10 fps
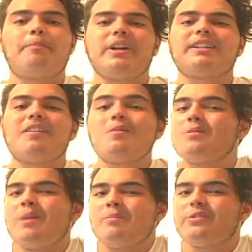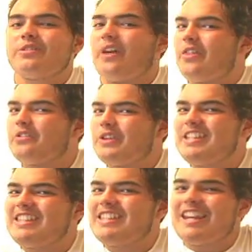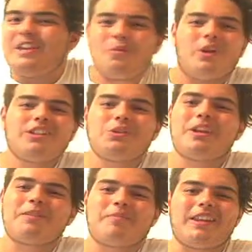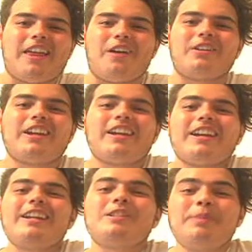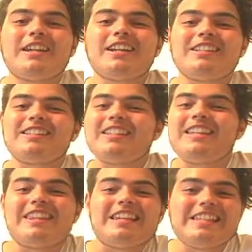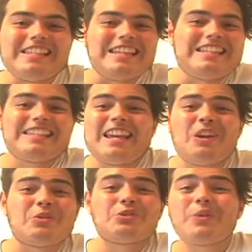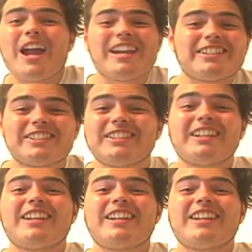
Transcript: But remember the reason that he wants to get Bill out. is because he thinks he's ghetto trash.